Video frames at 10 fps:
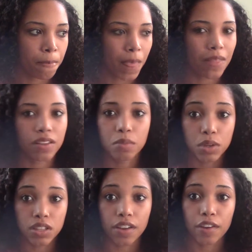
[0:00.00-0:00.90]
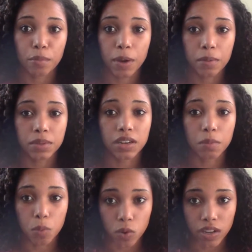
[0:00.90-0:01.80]
I think the most I ever pumped in the
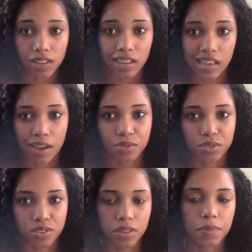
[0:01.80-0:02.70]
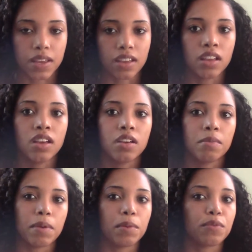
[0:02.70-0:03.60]
morning, like after sleeping
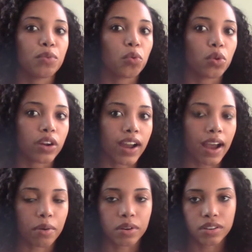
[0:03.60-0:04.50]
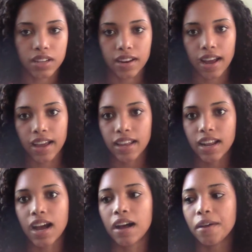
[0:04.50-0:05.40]
maybe 4 hours at night,
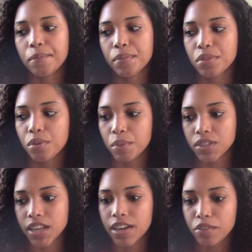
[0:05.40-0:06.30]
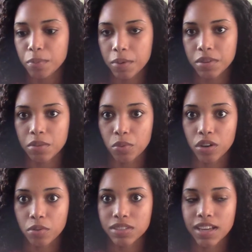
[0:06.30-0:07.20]
the most I ever pumped in the
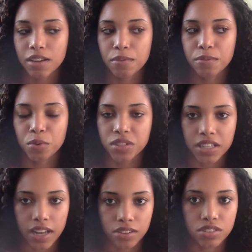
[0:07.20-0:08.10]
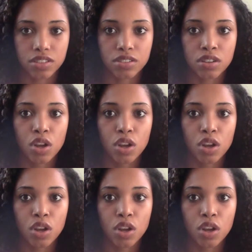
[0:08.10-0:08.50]
morning was like 14 ounces,